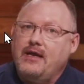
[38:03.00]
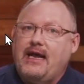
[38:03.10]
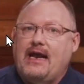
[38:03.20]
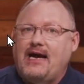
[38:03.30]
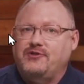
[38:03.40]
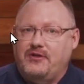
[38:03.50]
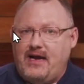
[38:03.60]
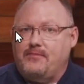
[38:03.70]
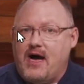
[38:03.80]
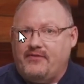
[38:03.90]
can actually
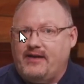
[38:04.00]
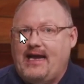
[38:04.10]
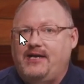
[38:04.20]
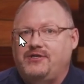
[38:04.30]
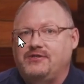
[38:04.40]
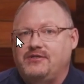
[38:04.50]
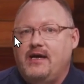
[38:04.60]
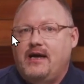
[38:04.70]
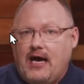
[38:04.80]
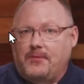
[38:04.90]
make modifications,
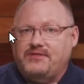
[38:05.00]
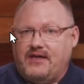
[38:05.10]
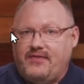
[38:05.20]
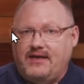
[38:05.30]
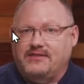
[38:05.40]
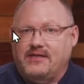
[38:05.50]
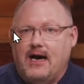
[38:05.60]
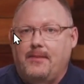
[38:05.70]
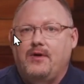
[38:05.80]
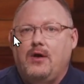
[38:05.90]
help set things
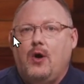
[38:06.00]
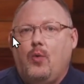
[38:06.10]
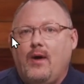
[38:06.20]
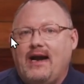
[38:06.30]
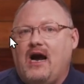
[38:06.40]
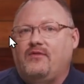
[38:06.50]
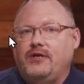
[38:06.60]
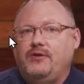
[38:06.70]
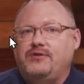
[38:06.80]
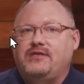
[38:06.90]
up.
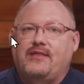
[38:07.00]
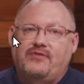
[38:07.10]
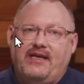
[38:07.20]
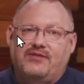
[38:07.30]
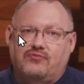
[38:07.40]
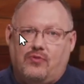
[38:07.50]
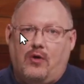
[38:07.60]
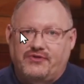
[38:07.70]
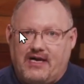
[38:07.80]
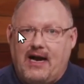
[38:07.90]
Whenever you set these
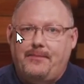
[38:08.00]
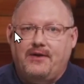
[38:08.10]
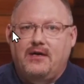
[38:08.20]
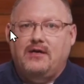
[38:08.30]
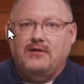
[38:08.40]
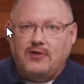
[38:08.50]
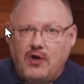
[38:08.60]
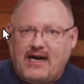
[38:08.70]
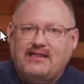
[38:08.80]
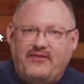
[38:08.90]
roles up,
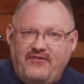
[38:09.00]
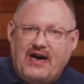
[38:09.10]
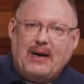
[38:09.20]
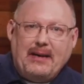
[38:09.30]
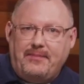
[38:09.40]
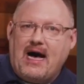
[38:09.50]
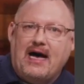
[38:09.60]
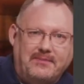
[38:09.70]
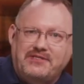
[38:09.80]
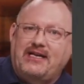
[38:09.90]
look at the very
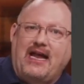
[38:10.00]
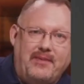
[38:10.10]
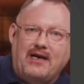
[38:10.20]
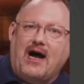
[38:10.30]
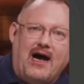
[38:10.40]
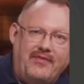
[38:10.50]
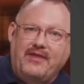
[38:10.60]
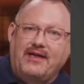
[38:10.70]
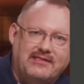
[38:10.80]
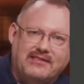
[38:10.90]
bottom statement
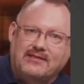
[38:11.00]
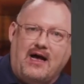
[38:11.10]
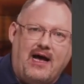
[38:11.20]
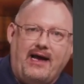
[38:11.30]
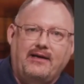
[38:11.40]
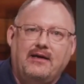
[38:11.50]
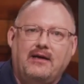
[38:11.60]
on this slide.